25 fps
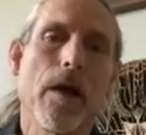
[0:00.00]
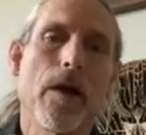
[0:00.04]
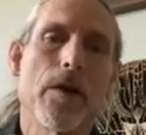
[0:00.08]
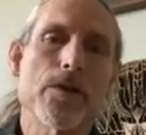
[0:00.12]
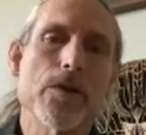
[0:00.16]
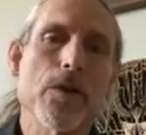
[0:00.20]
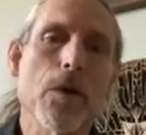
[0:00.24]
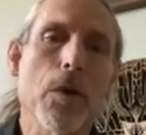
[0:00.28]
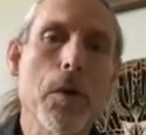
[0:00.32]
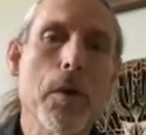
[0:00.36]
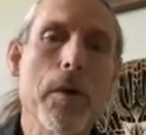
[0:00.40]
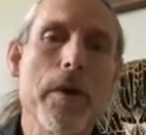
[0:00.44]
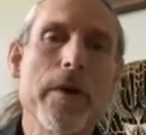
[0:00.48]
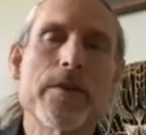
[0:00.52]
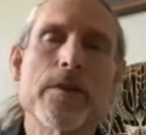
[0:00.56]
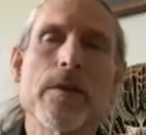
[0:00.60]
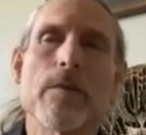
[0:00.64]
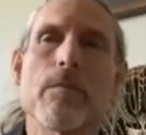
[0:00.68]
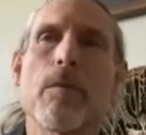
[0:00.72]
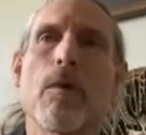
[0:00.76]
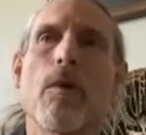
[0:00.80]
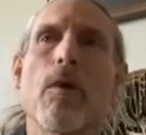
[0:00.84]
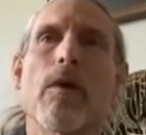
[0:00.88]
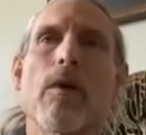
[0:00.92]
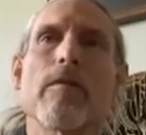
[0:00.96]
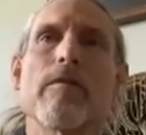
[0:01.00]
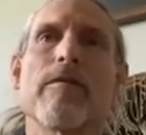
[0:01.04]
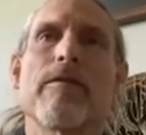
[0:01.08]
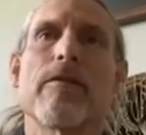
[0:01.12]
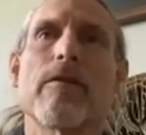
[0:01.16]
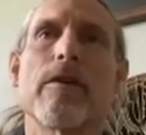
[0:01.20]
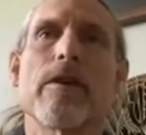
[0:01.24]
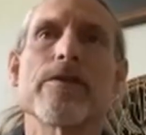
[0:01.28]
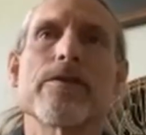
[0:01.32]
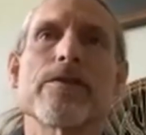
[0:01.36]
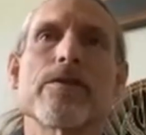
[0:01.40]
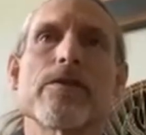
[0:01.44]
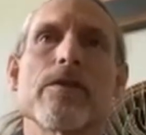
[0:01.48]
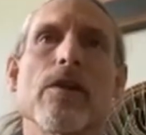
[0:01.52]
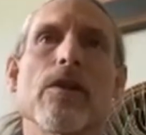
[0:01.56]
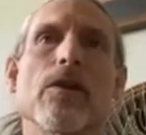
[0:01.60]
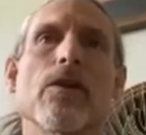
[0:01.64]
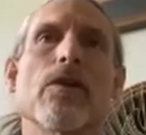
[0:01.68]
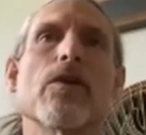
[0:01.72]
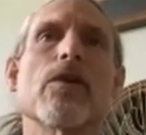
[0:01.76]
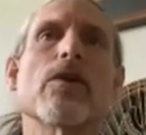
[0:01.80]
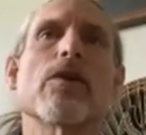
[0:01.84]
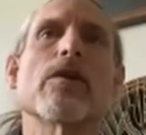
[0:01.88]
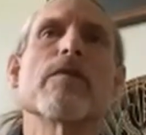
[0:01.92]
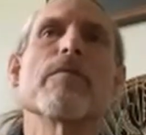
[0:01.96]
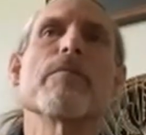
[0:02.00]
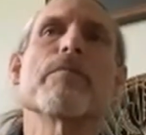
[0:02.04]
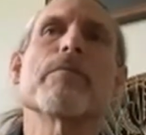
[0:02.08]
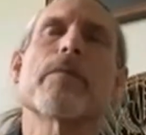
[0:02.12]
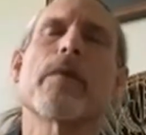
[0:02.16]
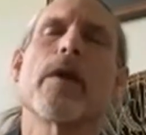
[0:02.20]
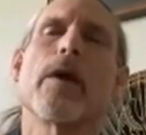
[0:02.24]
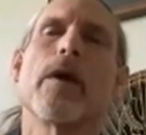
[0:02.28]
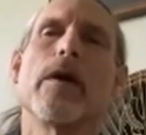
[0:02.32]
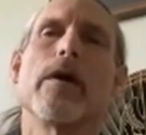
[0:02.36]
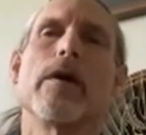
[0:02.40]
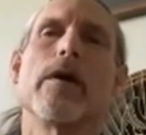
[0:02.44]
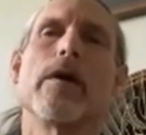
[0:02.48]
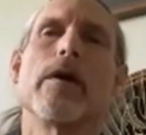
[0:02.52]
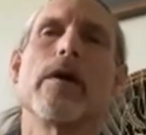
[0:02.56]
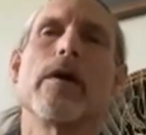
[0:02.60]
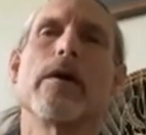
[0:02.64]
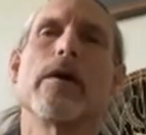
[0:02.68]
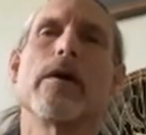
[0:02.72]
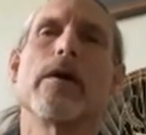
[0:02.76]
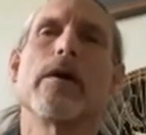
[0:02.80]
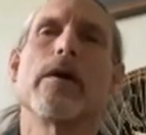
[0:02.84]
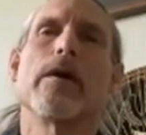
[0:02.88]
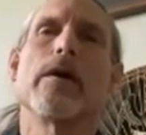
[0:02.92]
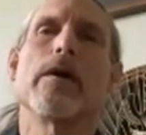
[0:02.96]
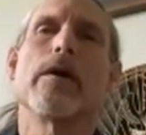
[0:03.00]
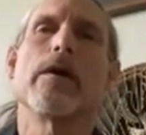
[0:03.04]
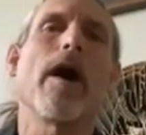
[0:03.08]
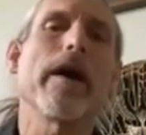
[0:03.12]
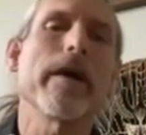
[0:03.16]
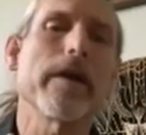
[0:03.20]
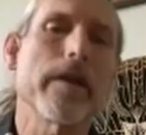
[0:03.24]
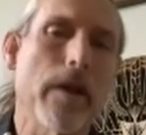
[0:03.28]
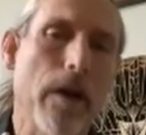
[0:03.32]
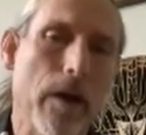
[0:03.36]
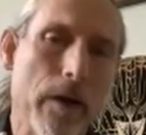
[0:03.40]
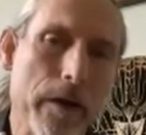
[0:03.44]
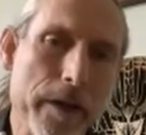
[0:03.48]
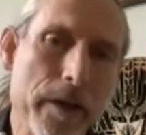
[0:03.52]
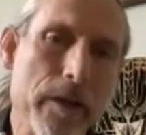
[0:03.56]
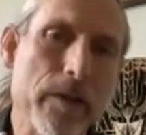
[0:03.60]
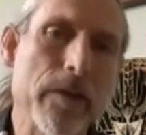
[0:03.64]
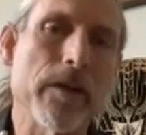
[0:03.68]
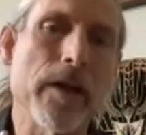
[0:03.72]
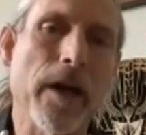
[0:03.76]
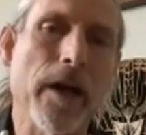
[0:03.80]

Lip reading: So it's important for us to learn how to quiet our inner